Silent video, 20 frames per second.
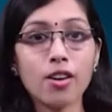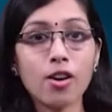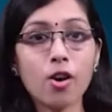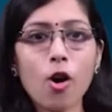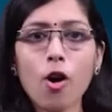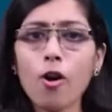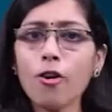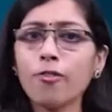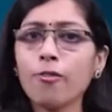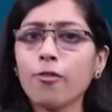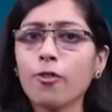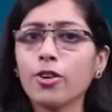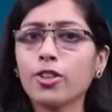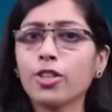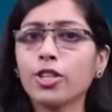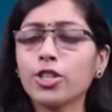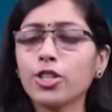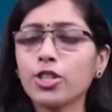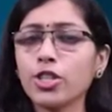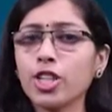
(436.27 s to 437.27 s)
or for
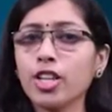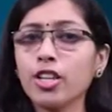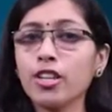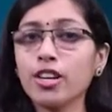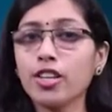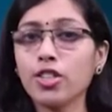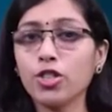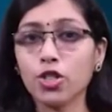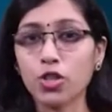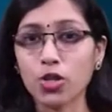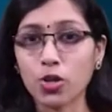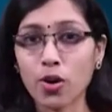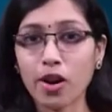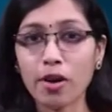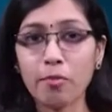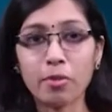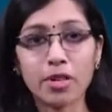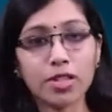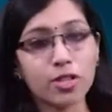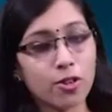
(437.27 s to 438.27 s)
the sheer
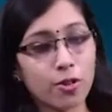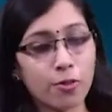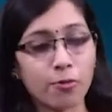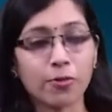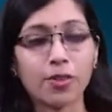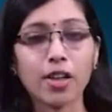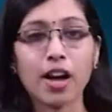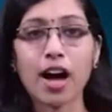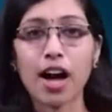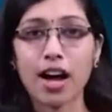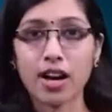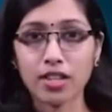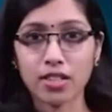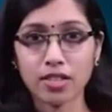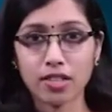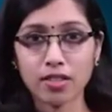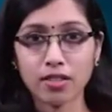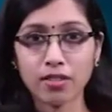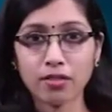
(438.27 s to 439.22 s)
enjoyment of the act.